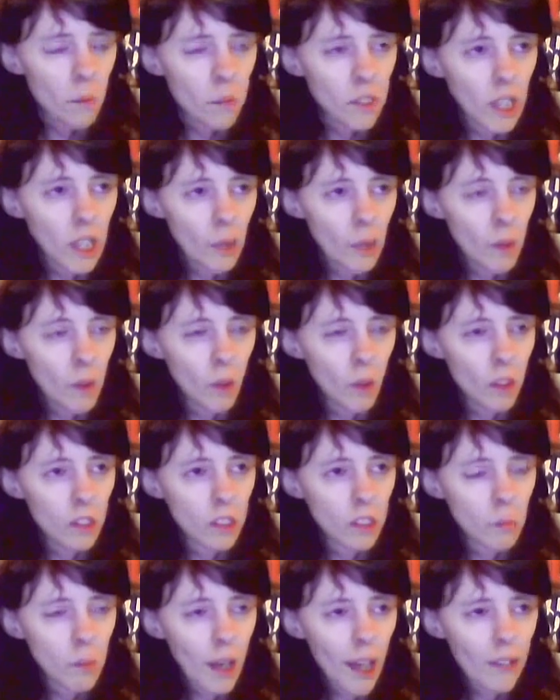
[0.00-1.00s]
By the time he
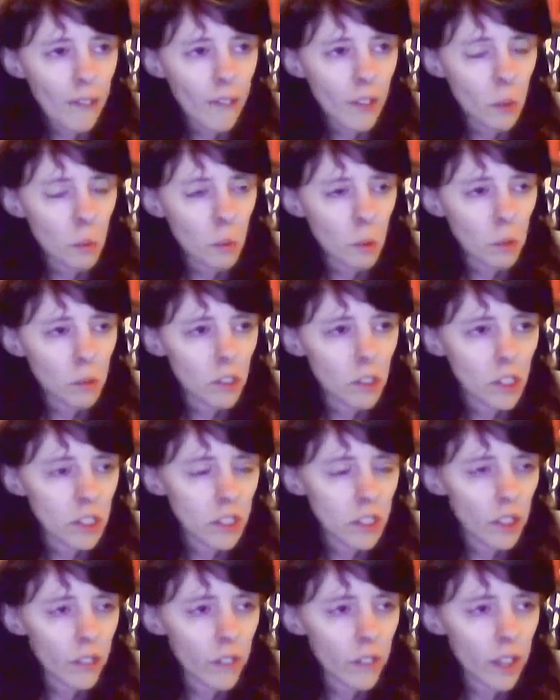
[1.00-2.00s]
wants to pay for the water,
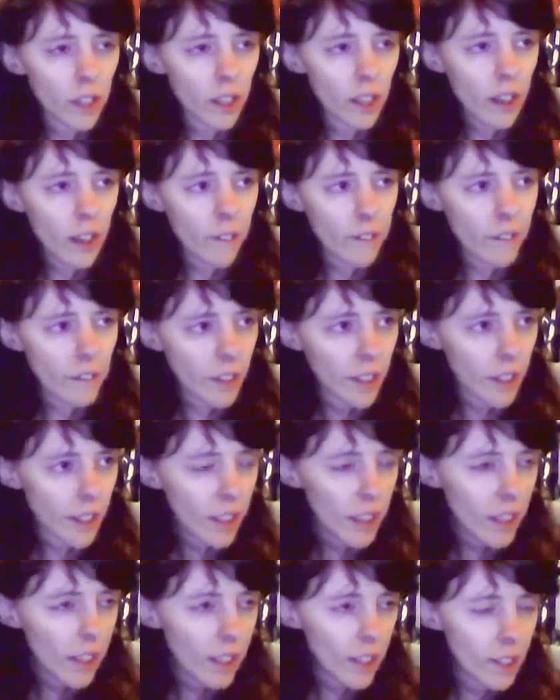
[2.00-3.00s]
there's nothing left,
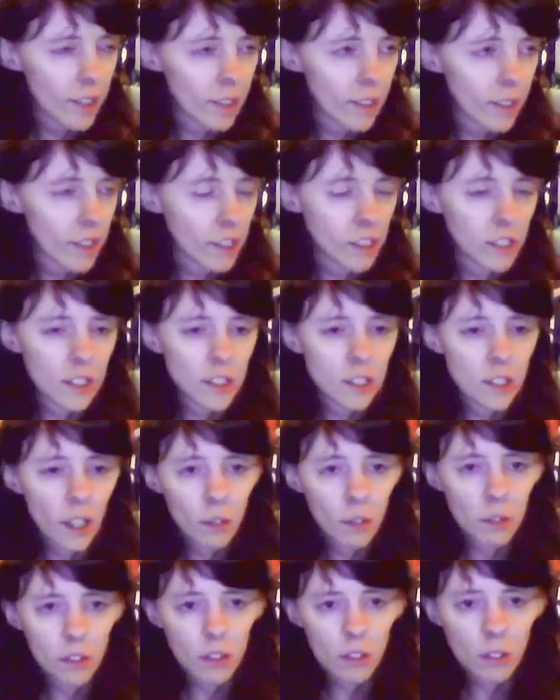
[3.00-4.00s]
and because he
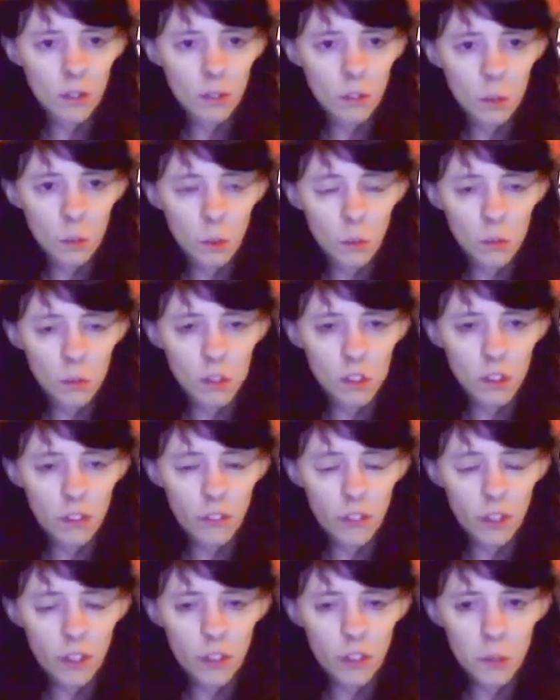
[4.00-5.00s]
sold all the water
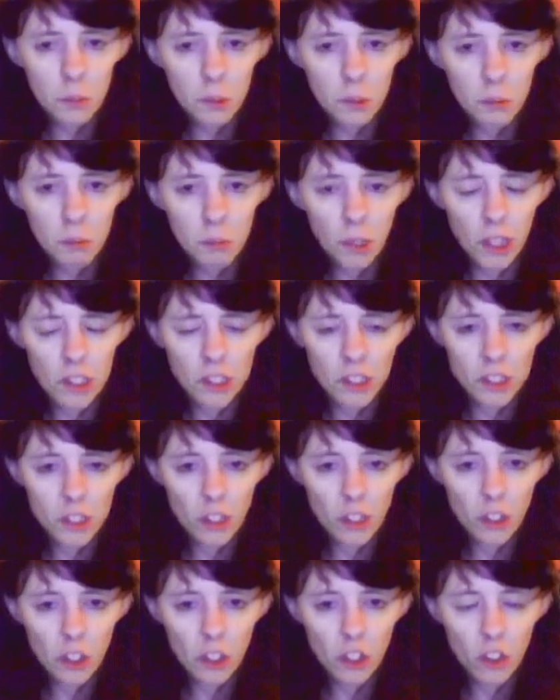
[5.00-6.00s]
for Christmas presents
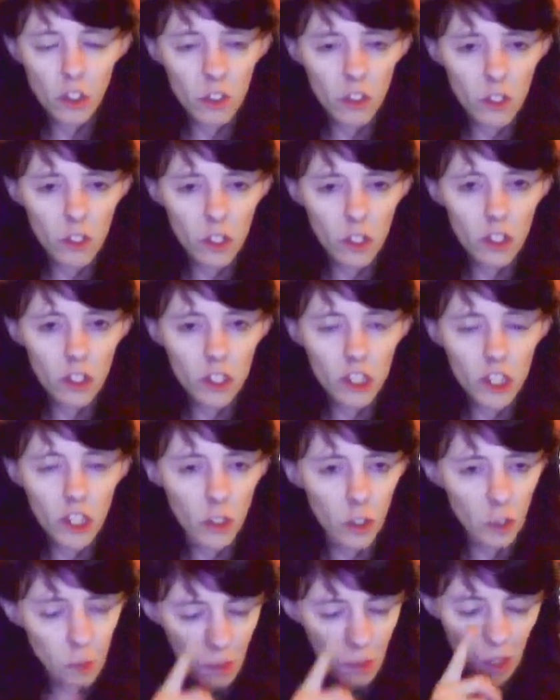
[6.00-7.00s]
on the
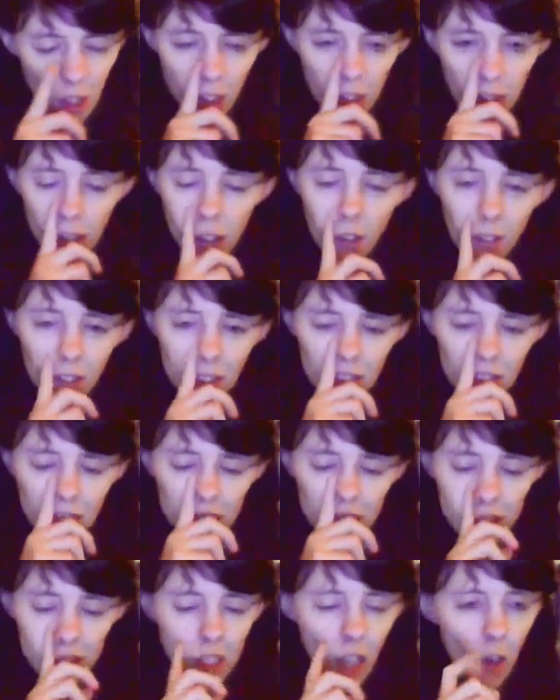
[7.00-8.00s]
tube, which
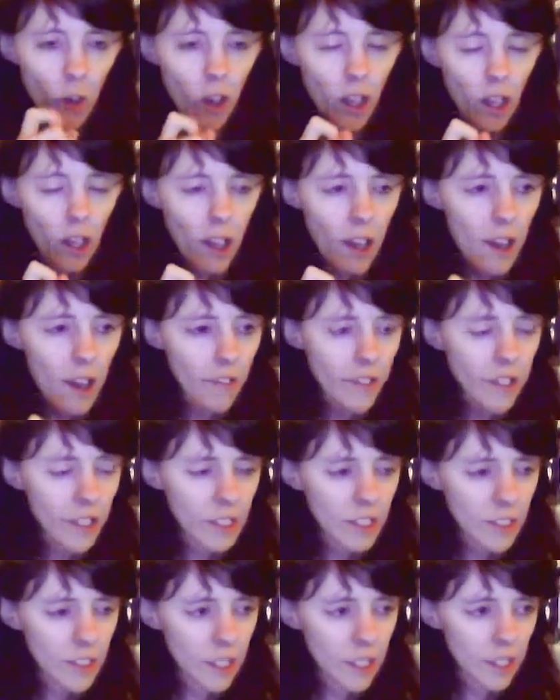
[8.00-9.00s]
is so
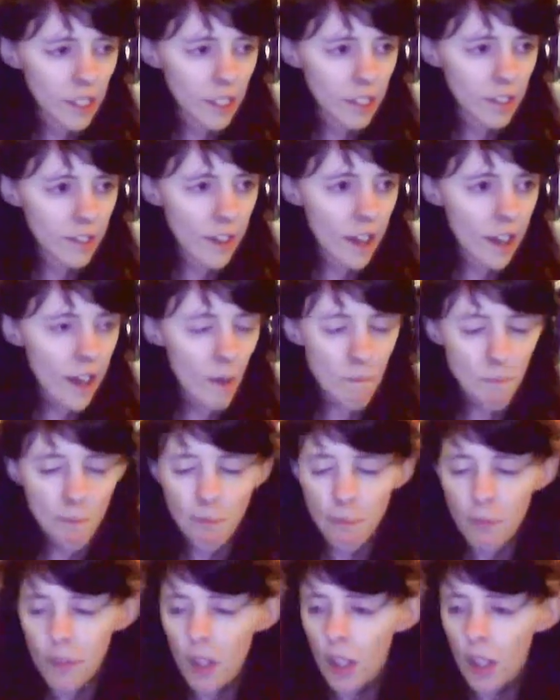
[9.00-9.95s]
hilarious. And then